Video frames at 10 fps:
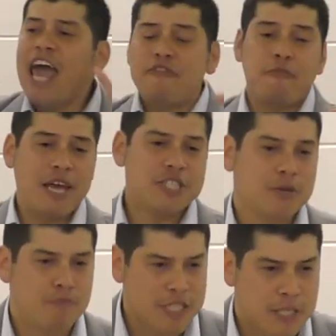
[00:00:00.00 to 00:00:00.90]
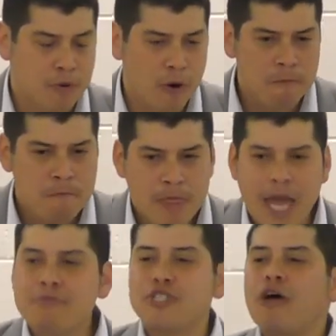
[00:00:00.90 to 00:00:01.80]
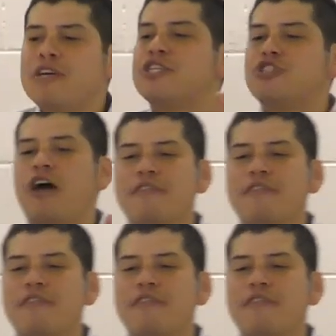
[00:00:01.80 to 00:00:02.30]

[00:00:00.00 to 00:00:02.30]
eighth mentioned principle, and I'm sorry to drive